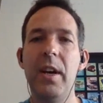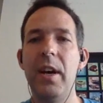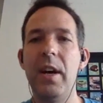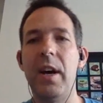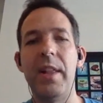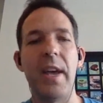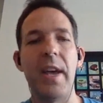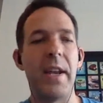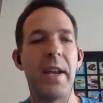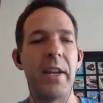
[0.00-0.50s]

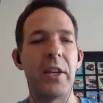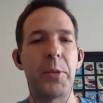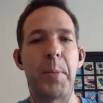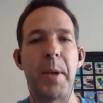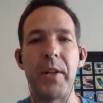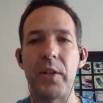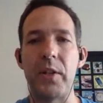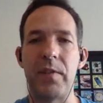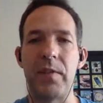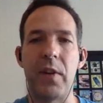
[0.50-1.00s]
And then
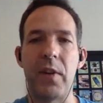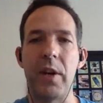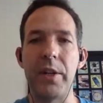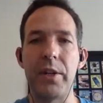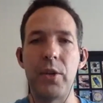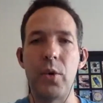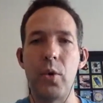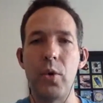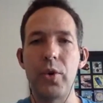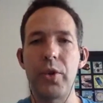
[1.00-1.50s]
Expensify
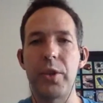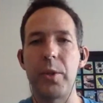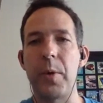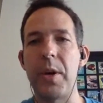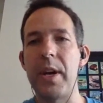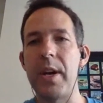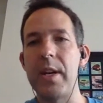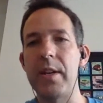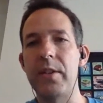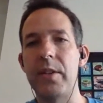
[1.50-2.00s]
talks to
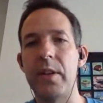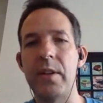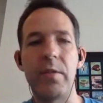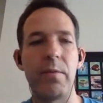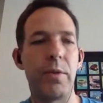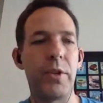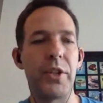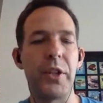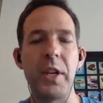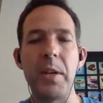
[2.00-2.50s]
it, and
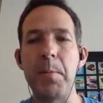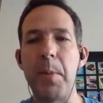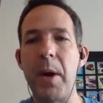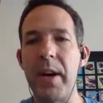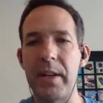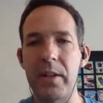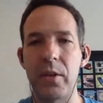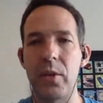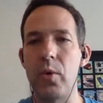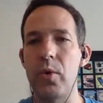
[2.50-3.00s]
Receipt
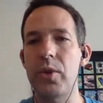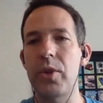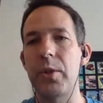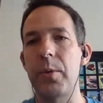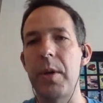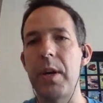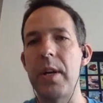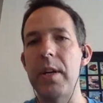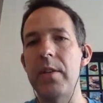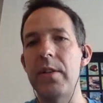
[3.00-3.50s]
Bank talks
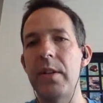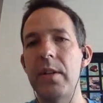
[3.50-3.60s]
to it.